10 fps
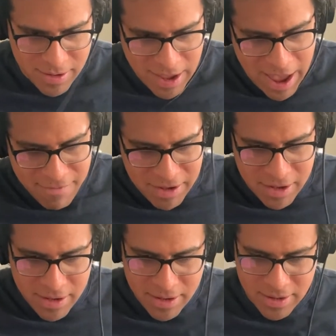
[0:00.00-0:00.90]

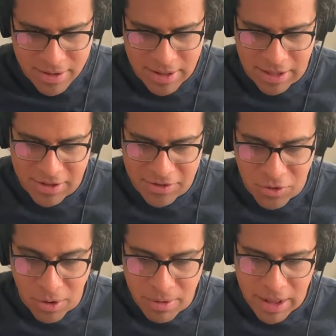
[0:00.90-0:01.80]
having like this
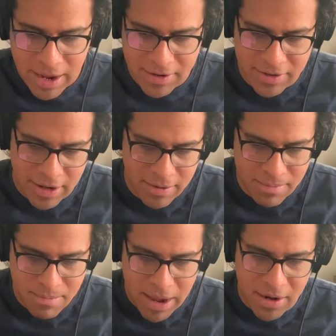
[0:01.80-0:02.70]
normalized like
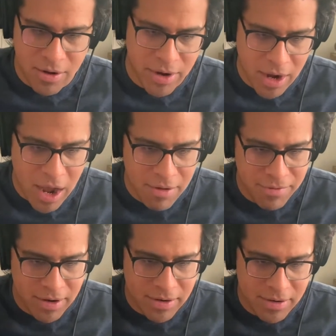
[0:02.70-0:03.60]
men going
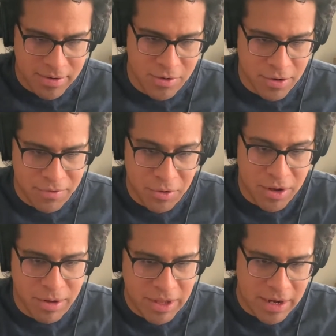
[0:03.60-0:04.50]
off and sort of
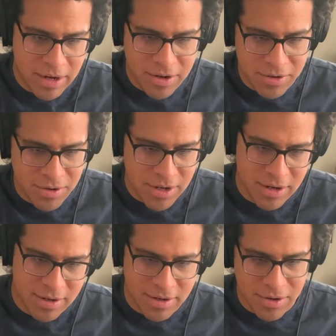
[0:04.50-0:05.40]
doing what they need to do
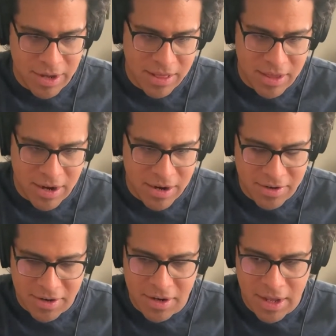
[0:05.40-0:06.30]
to get
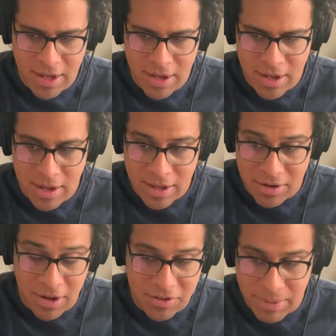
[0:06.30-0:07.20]
theirs. And
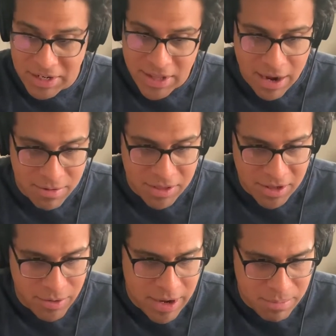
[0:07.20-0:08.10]
you also mentioned that with the
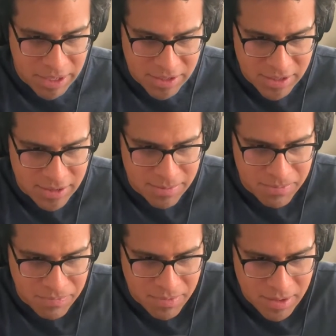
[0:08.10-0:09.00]
UN peace
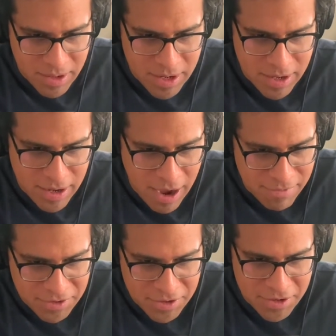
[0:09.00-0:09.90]

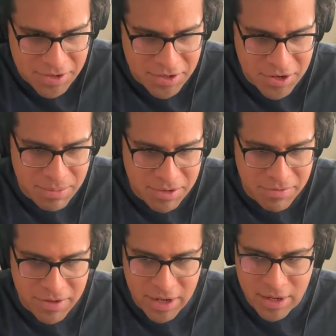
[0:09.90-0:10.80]
officers in terms
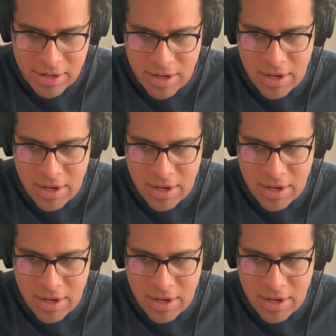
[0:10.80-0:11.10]
of like